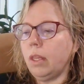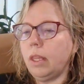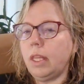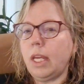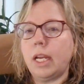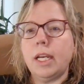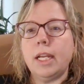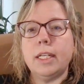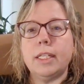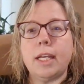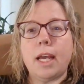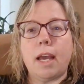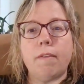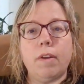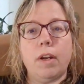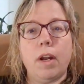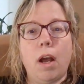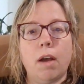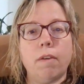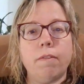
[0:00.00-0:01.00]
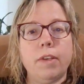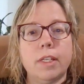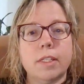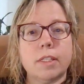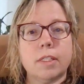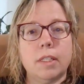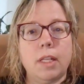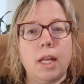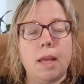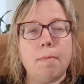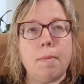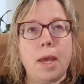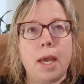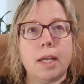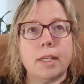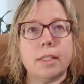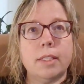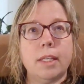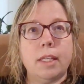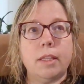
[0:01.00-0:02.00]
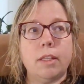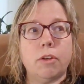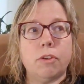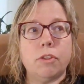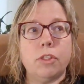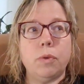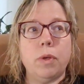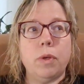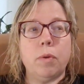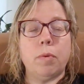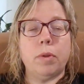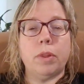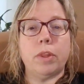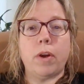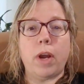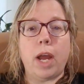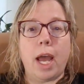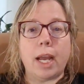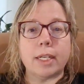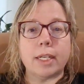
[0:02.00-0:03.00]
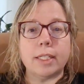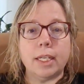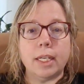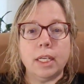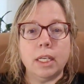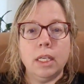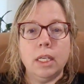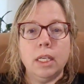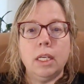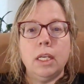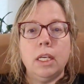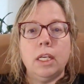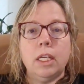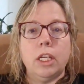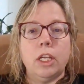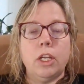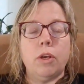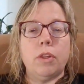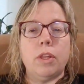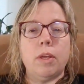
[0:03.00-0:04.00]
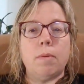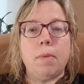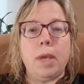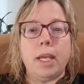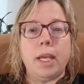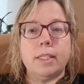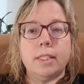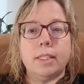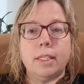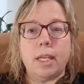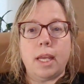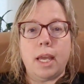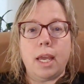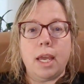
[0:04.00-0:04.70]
They need to have an obvious climax that they're doing with their acting, that makes